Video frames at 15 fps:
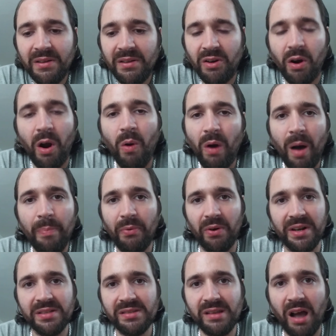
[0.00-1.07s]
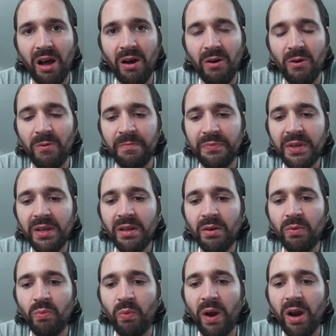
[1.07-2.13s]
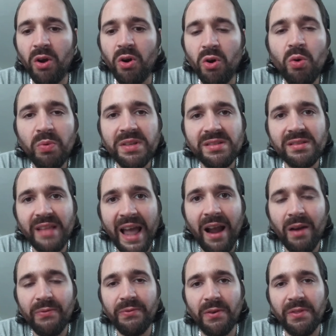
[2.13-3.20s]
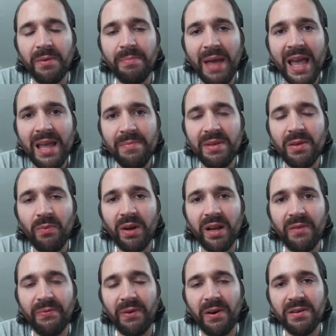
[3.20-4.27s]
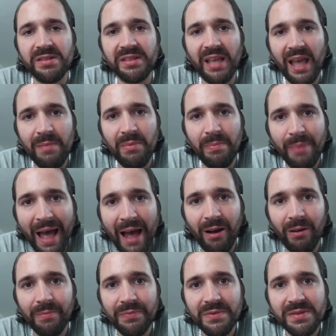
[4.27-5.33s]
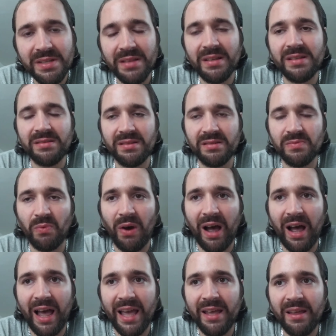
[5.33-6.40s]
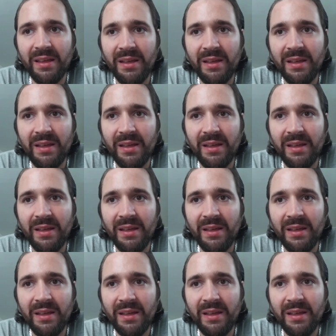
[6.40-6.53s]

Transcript: grow up on its own, who was there for the baby when it first came about? See, this is why